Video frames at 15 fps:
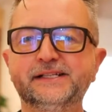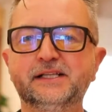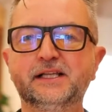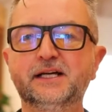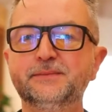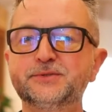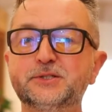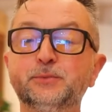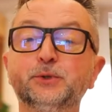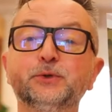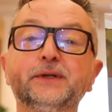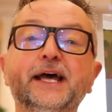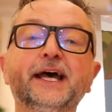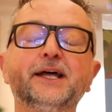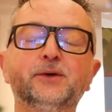Lobster
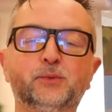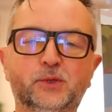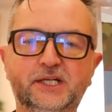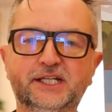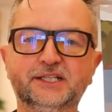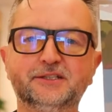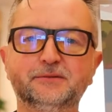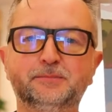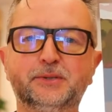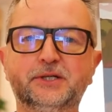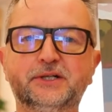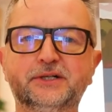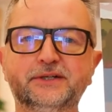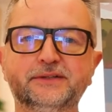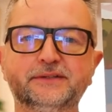boat at Round
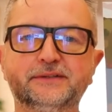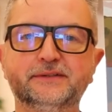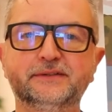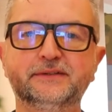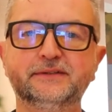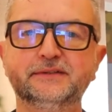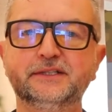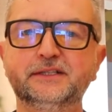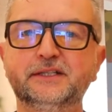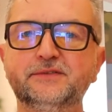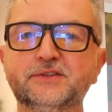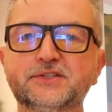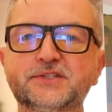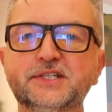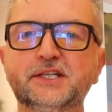Pond. I love
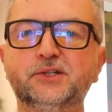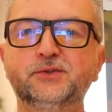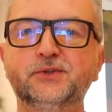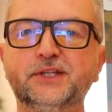the seagull